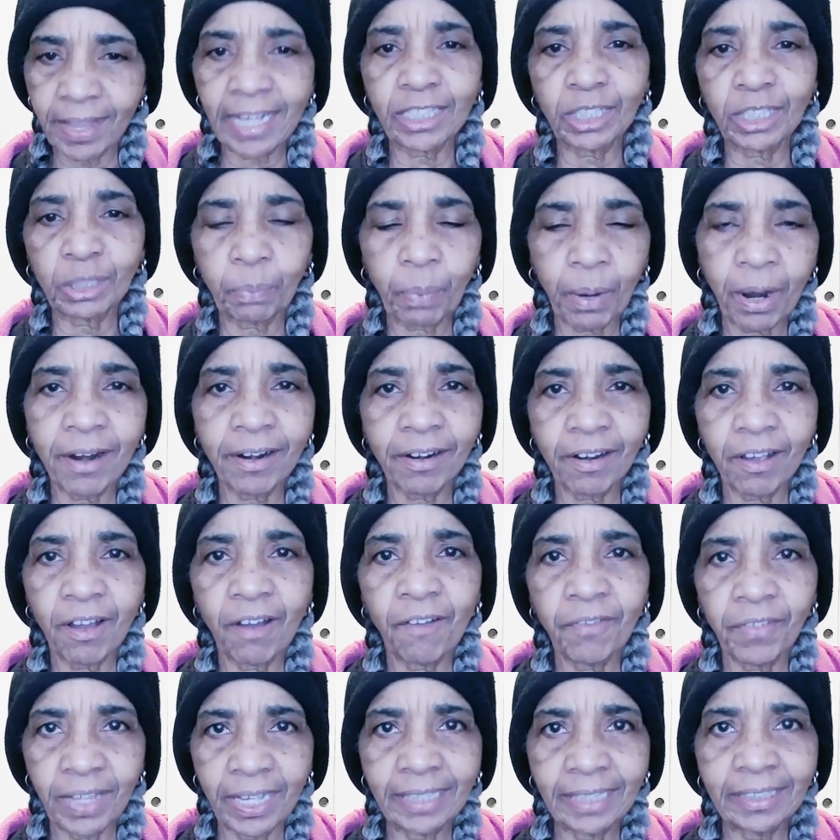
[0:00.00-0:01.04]
That's part
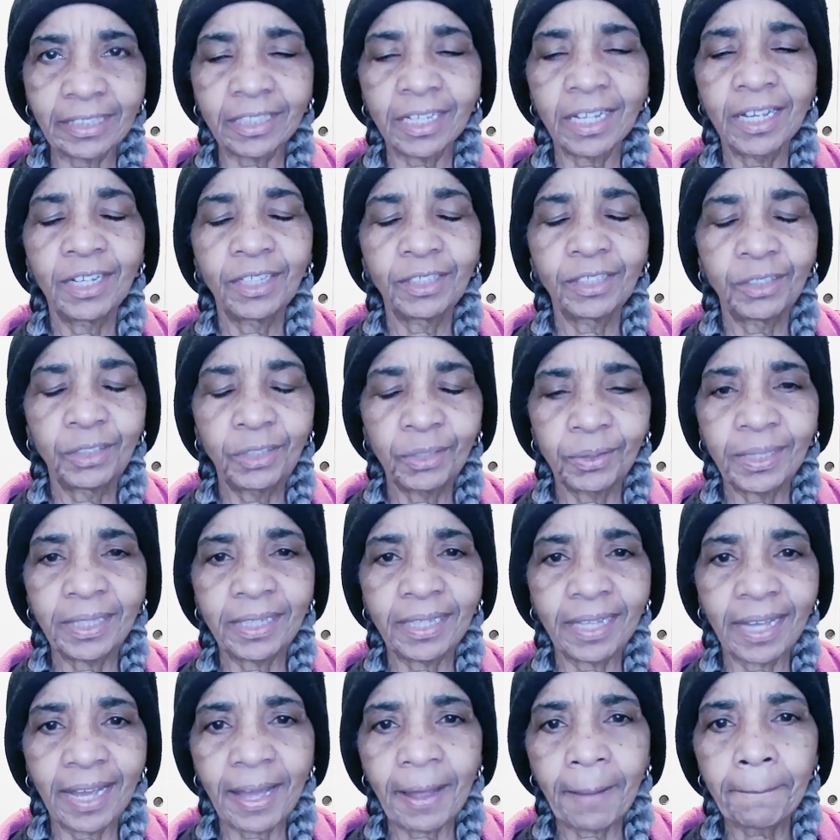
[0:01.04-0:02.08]
of it, doing
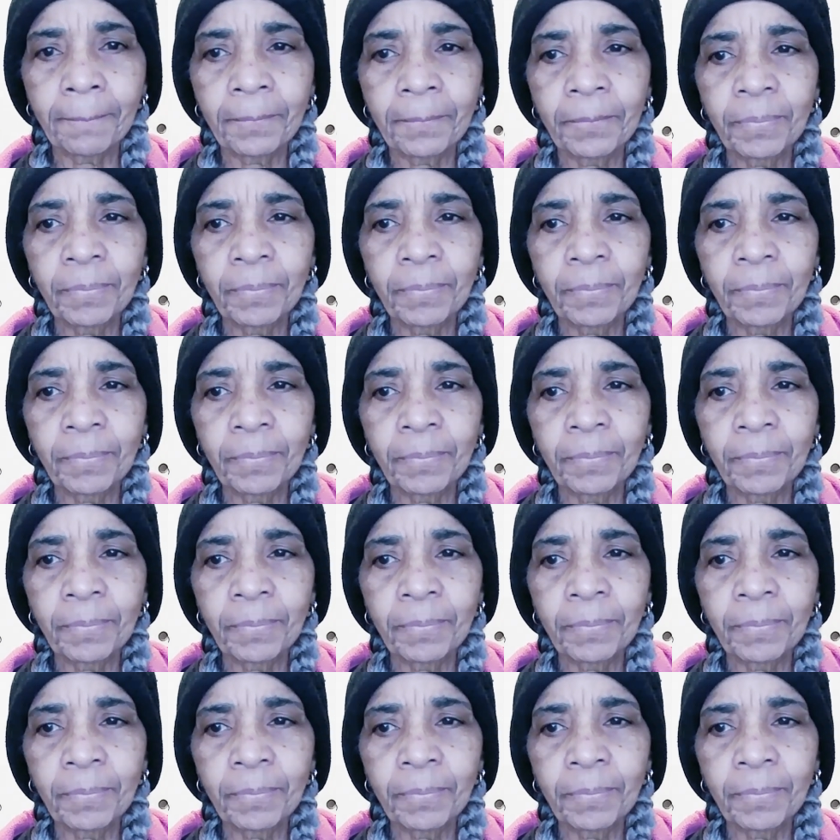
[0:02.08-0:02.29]
that.